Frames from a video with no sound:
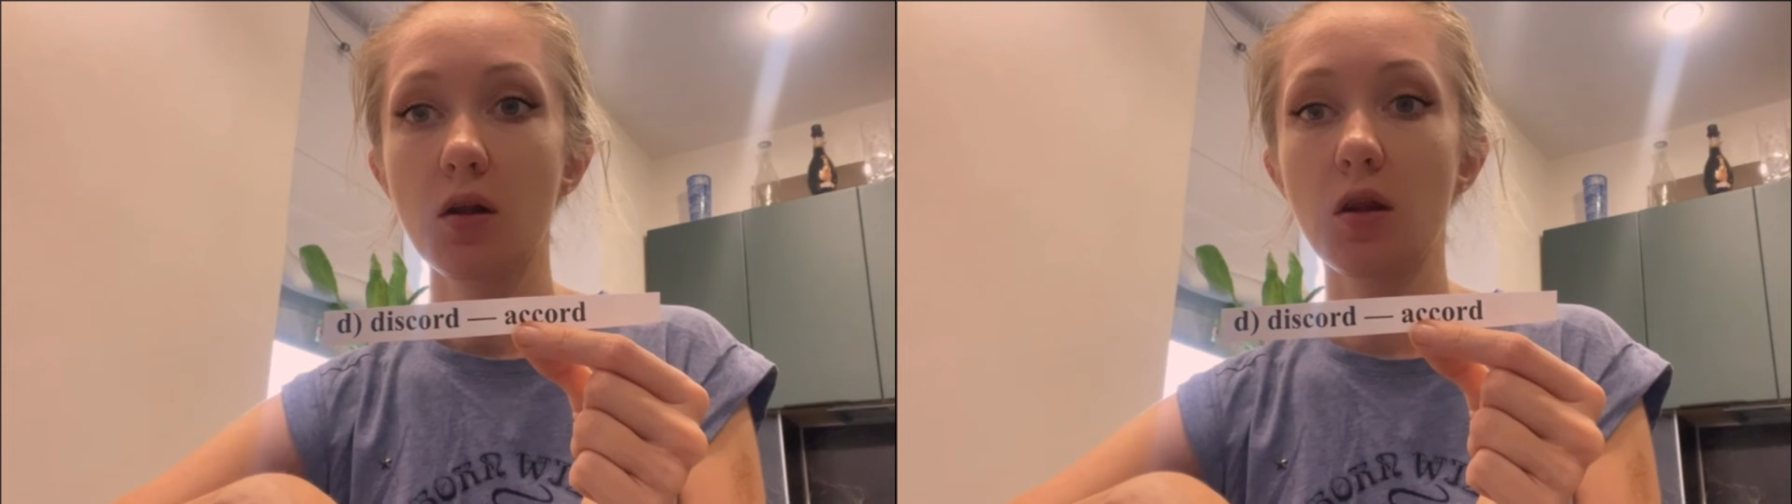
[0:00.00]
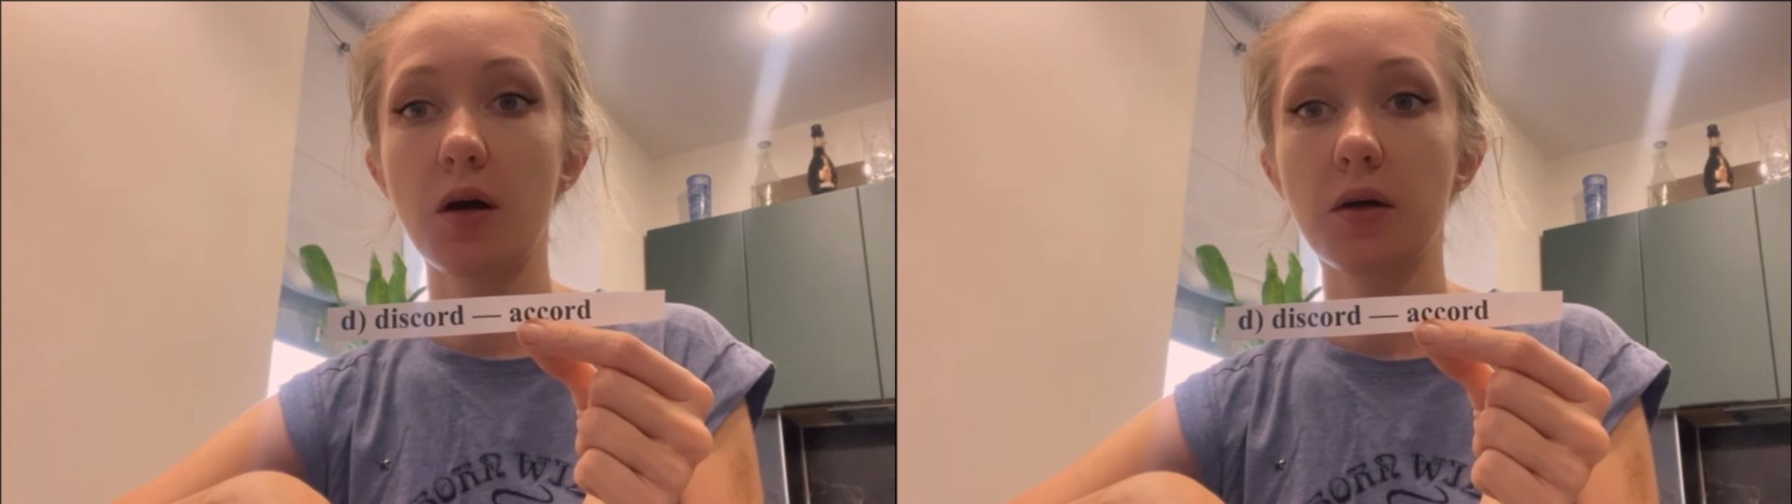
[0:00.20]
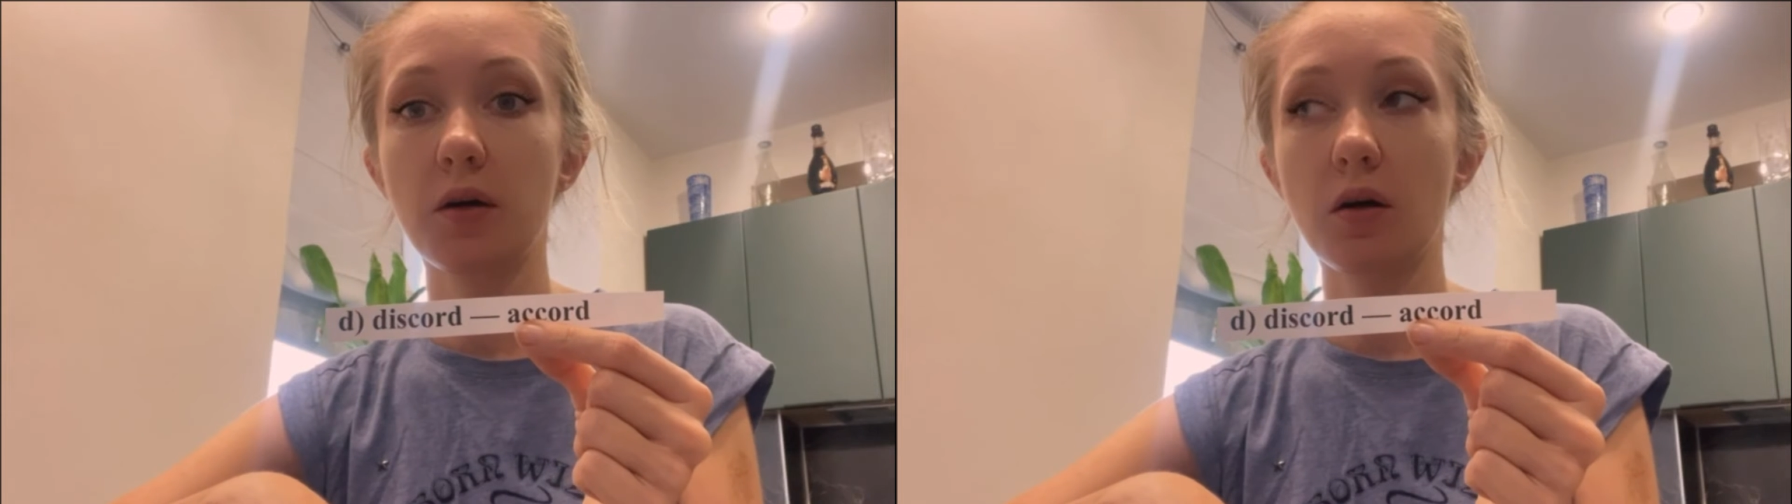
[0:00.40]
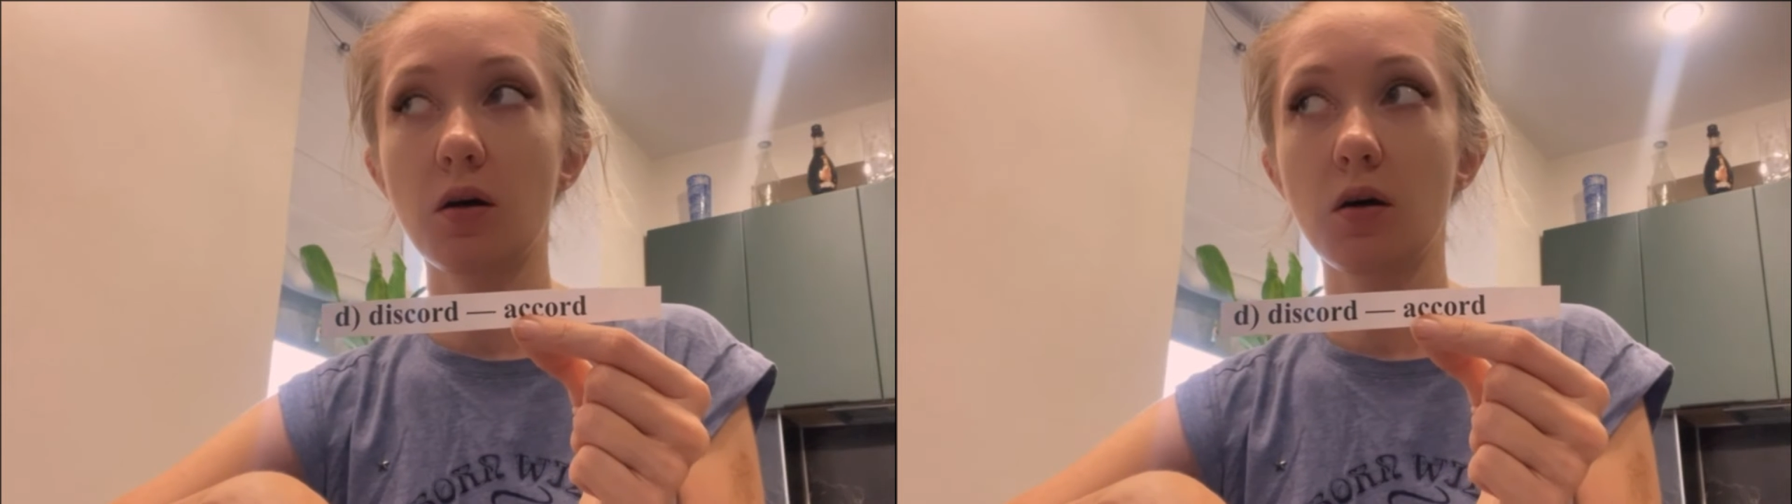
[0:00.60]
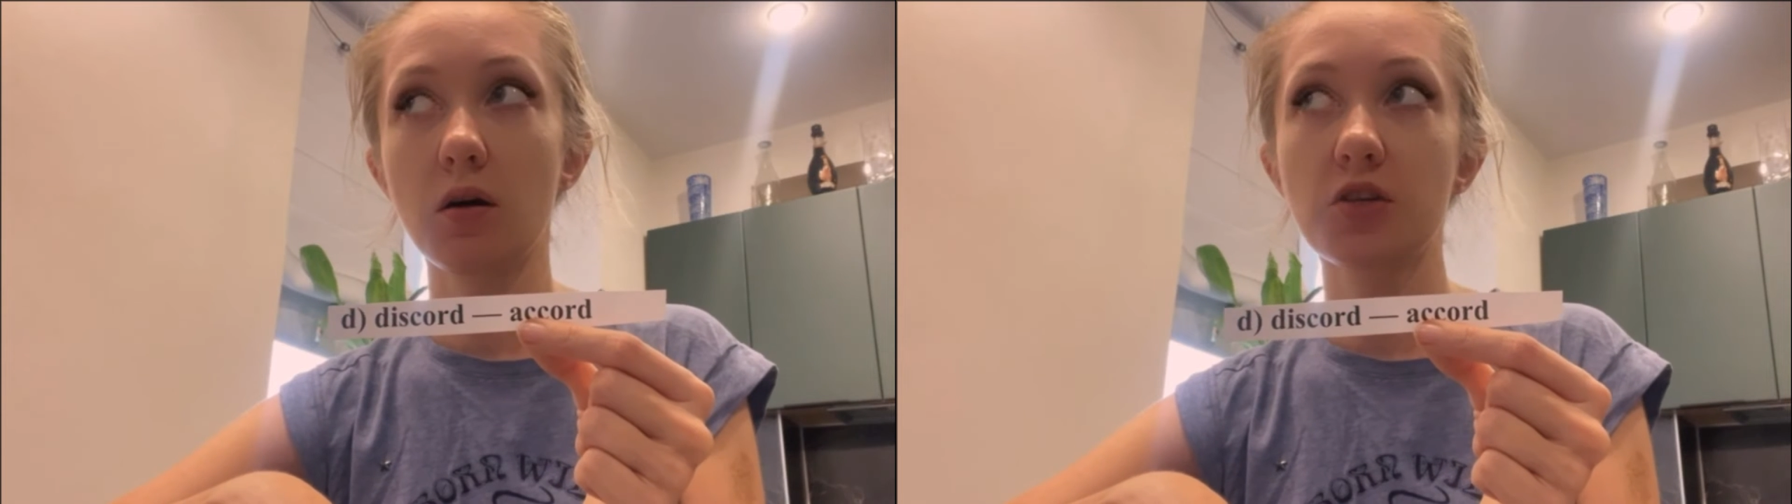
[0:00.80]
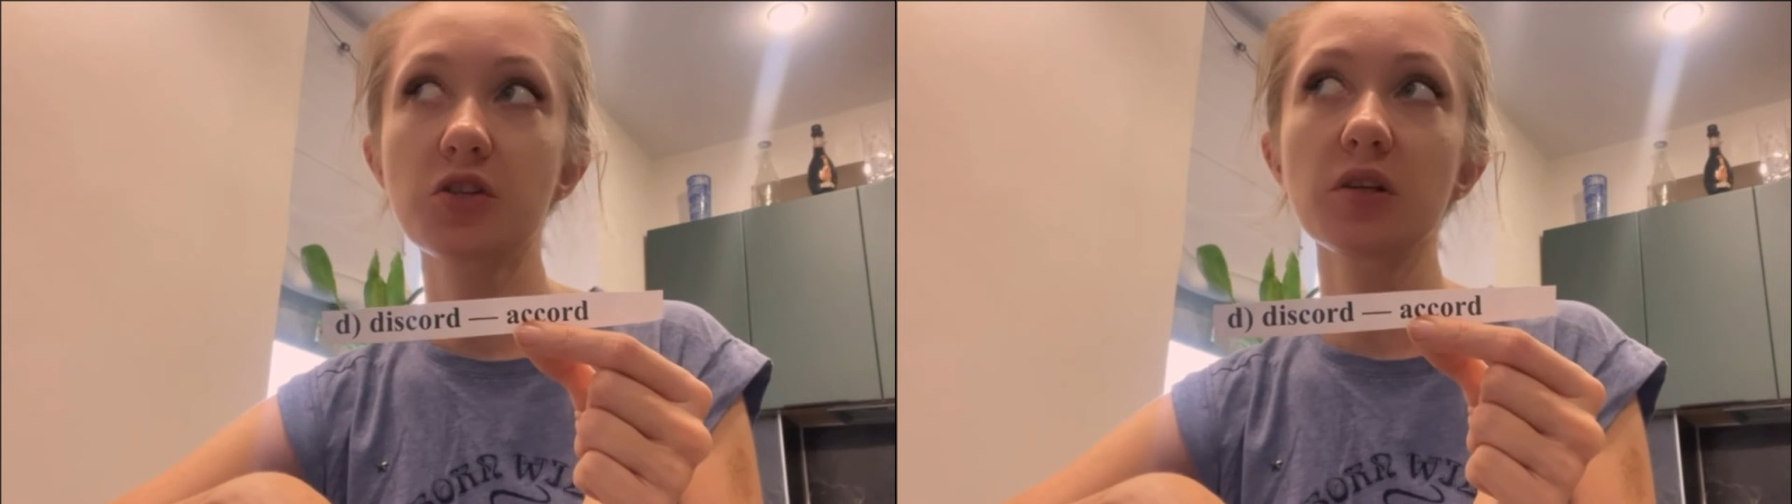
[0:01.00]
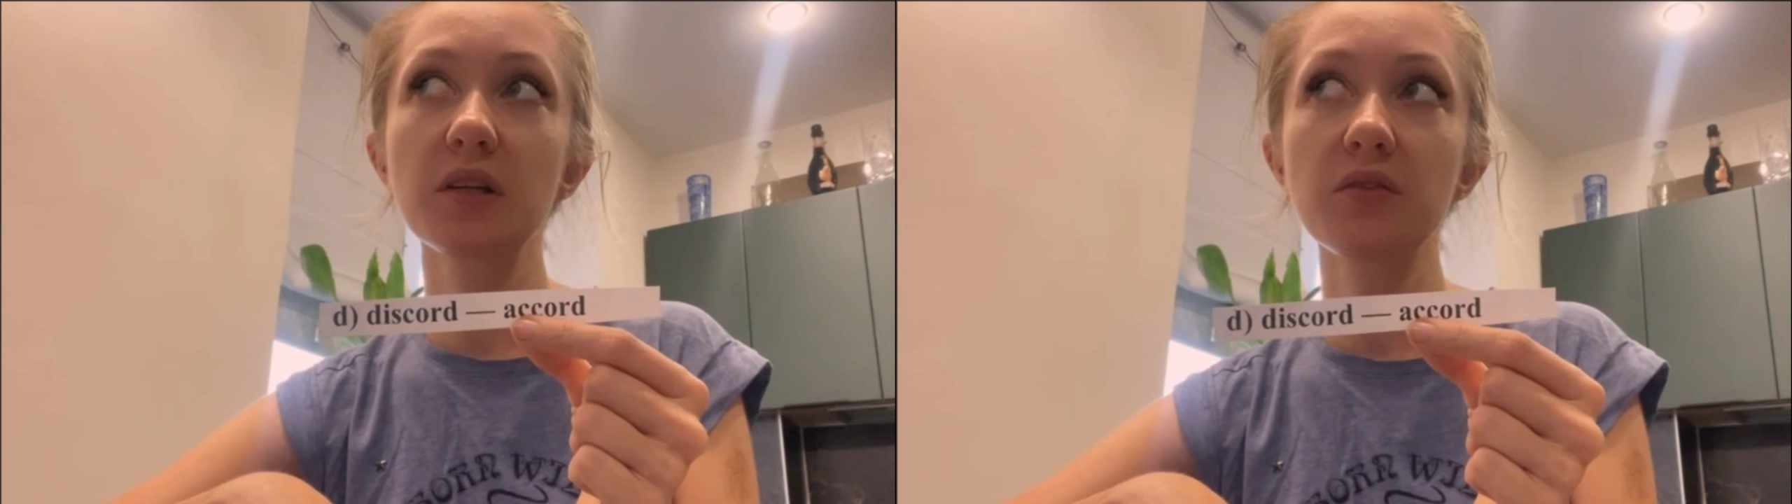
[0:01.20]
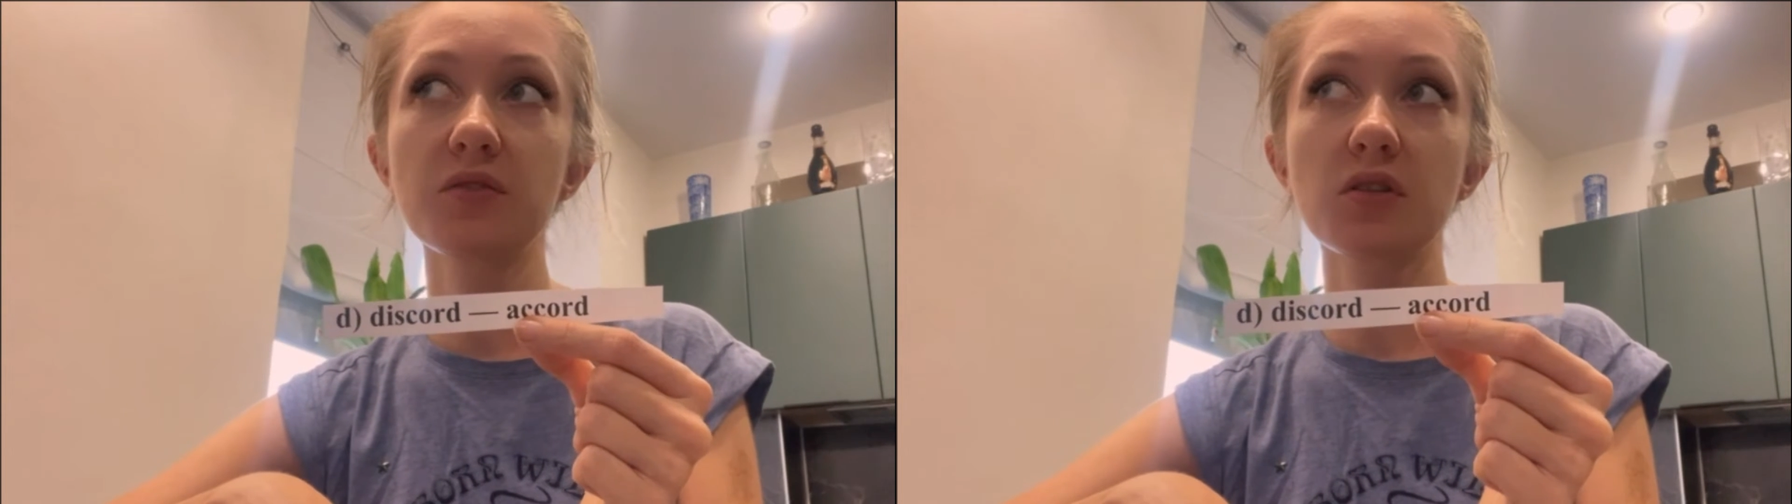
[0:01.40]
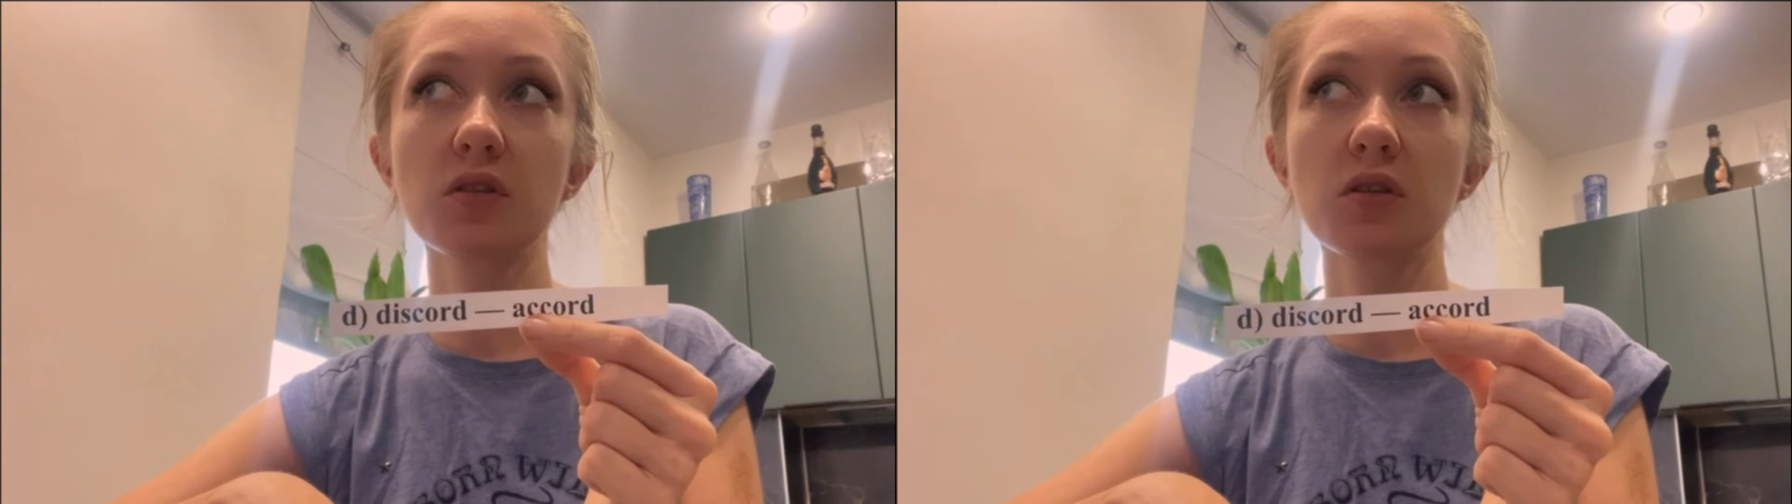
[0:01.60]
Like she lived